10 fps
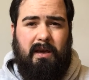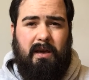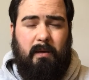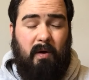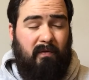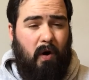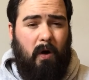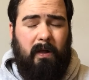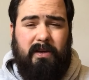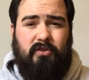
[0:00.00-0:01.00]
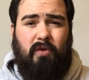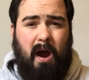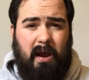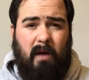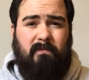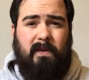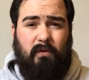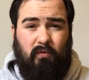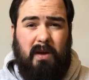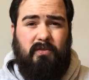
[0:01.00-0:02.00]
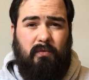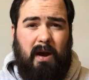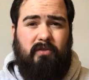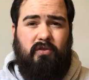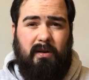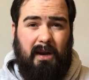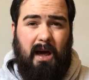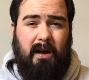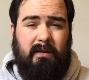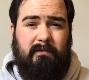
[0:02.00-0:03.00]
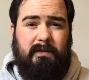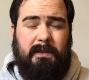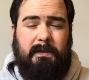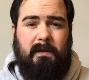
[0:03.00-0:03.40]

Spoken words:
and above all, his triumphant resurrection life.